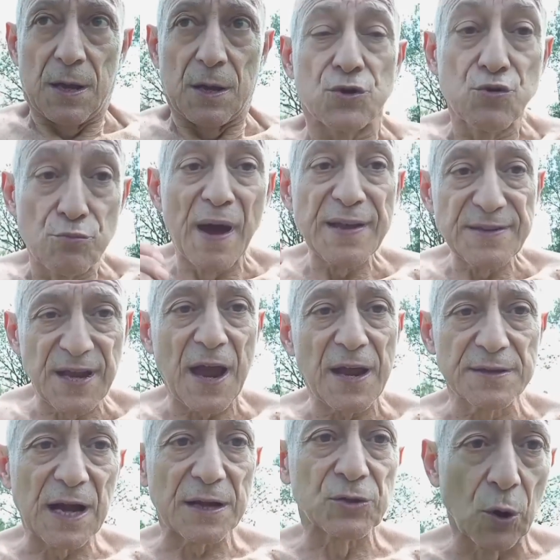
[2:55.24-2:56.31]
you maintain
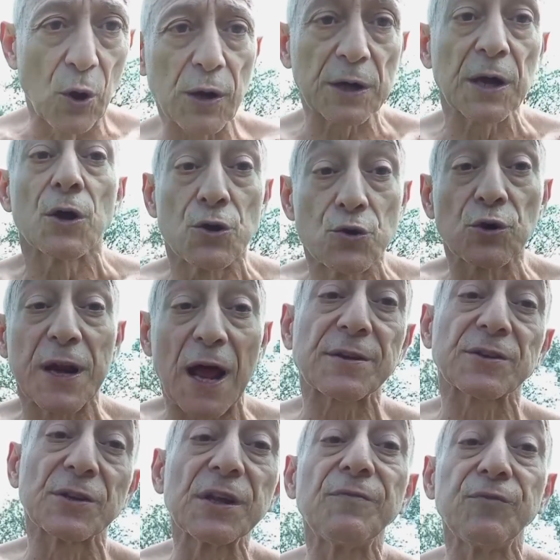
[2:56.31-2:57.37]
that torque, you could
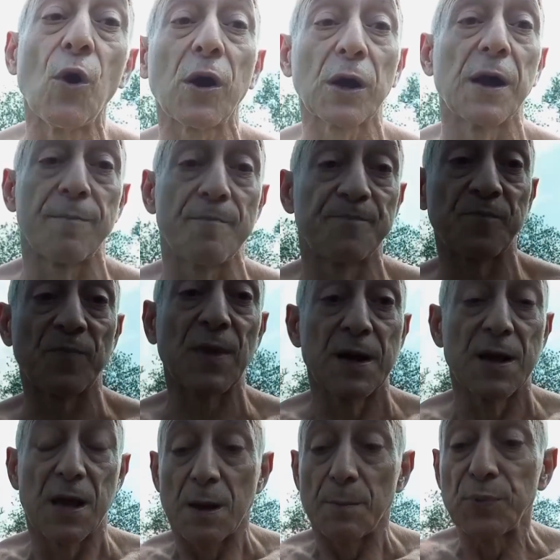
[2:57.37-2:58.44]
actually live longer
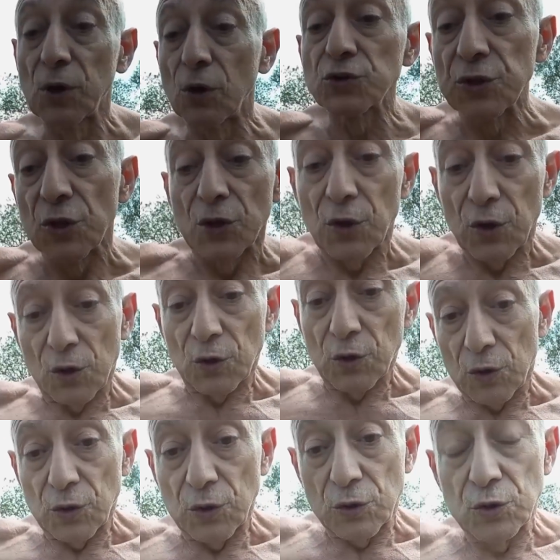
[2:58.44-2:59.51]
because
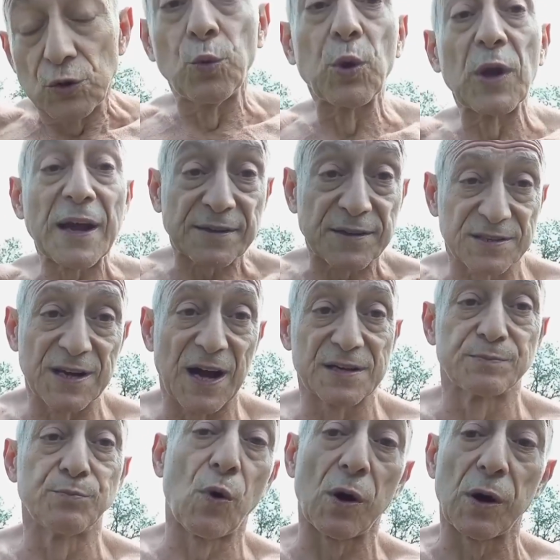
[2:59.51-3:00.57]
you will exercise
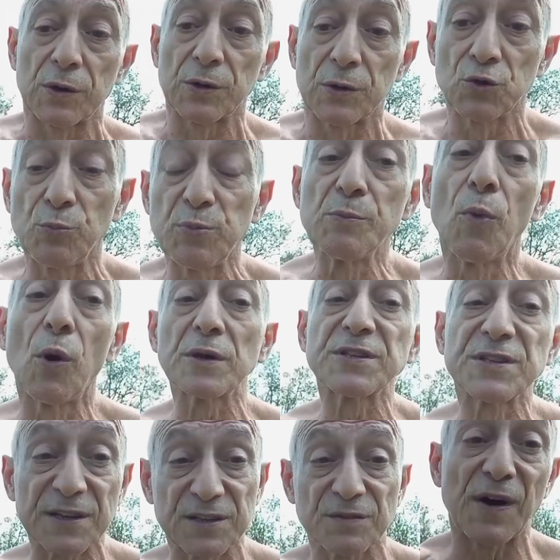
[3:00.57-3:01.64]
more. You'll be more
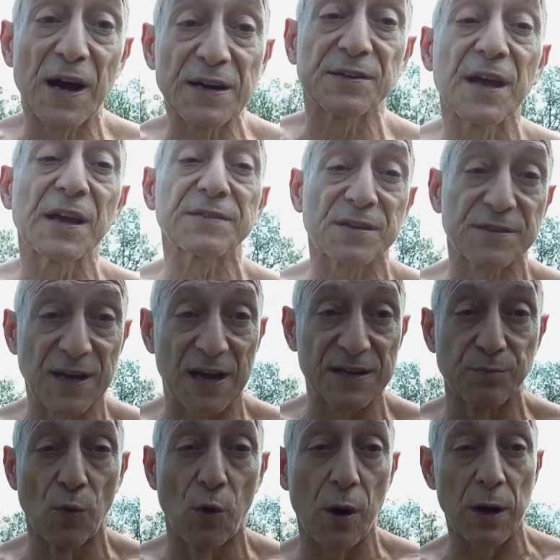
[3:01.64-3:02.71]
incentivized to exercise
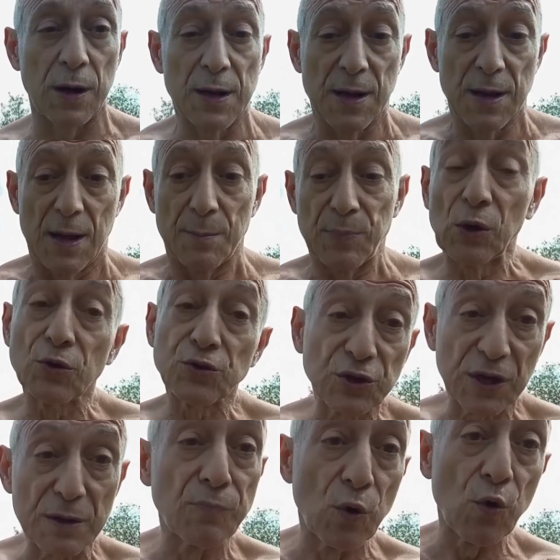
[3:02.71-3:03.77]
more because you
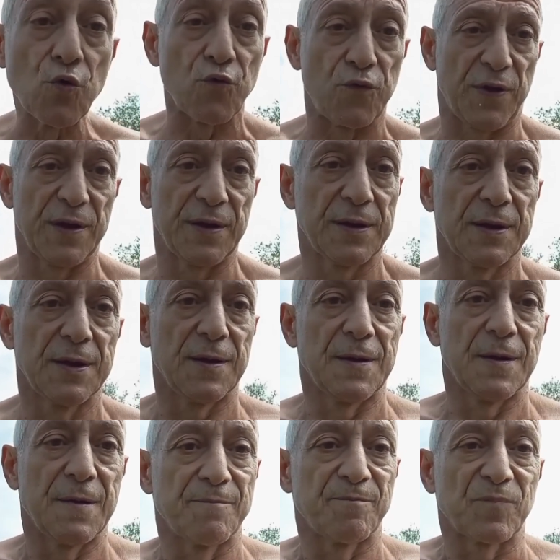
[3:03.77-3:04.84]
can move.
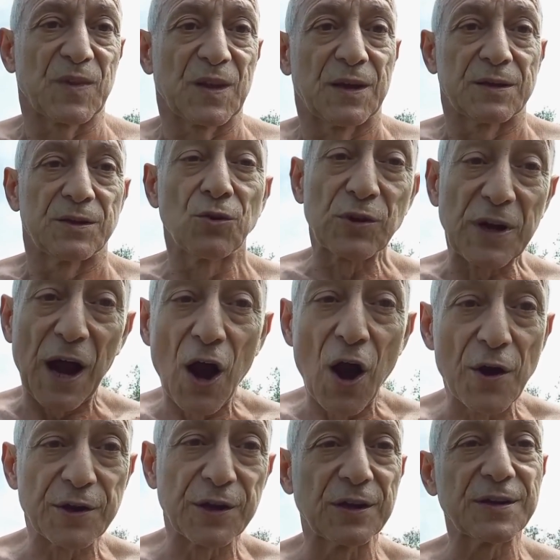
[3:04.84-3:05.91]
You're not
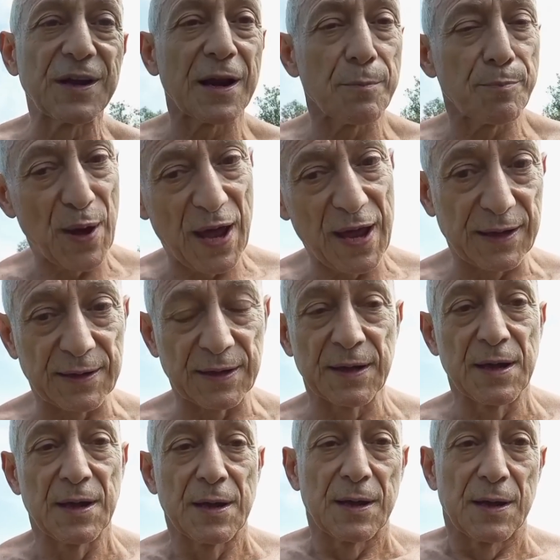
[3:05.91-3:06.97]
hurting, you're not in pain.
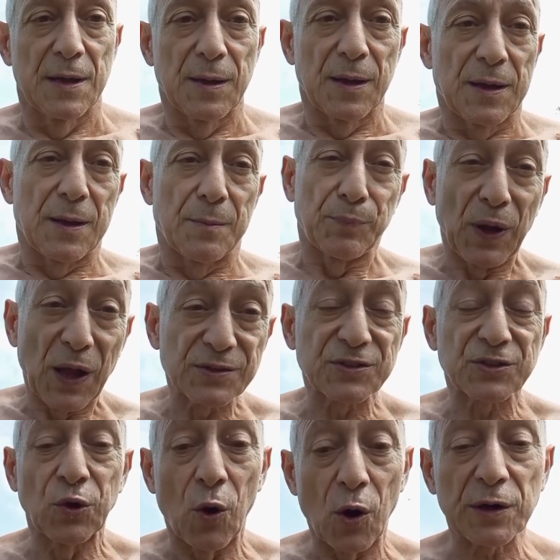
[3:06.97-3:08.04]
Plus,
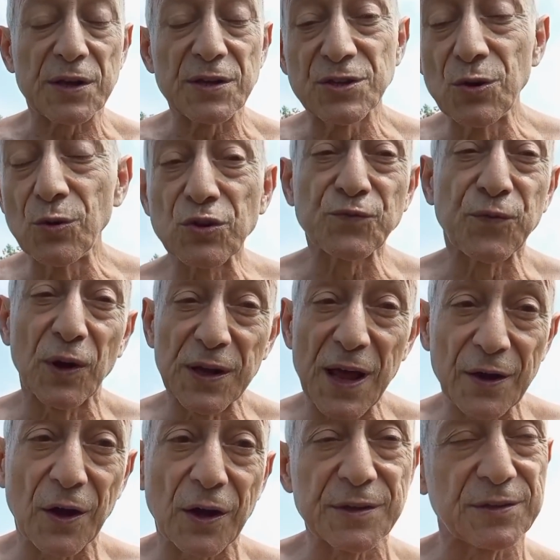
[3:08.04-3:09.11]
torque is used for a lot
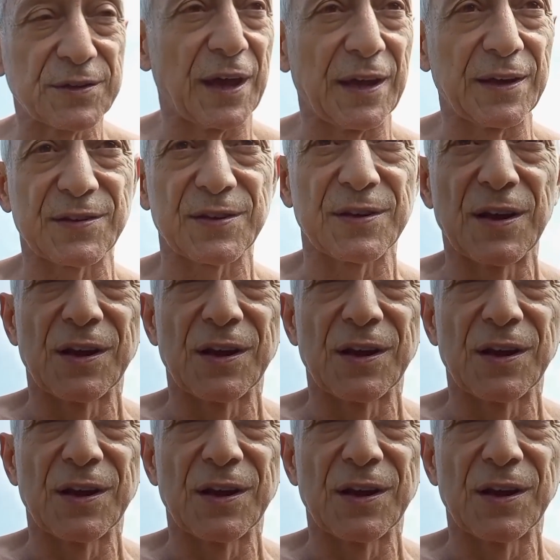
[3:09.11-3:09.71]
of other things.